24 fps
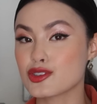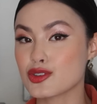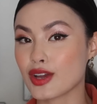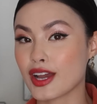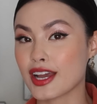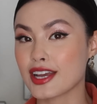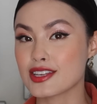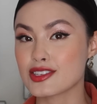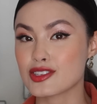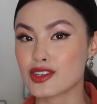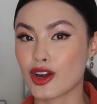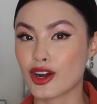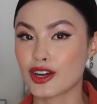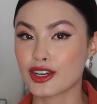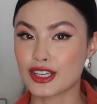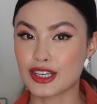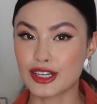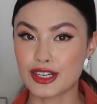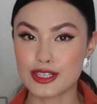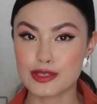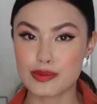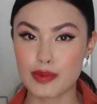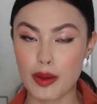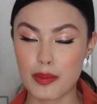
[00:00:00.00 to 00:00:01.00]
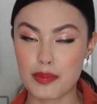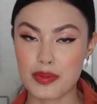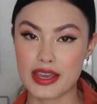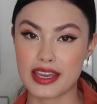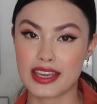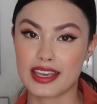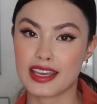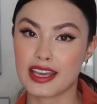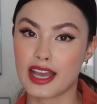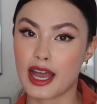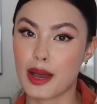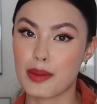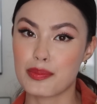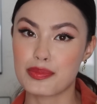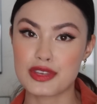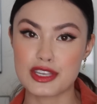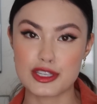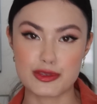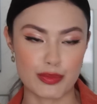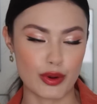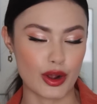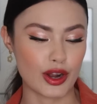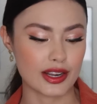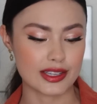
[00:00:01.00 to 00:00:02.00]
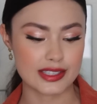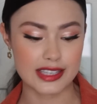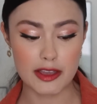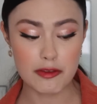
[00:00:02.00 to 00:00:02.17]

you guys are curious about picking up these products.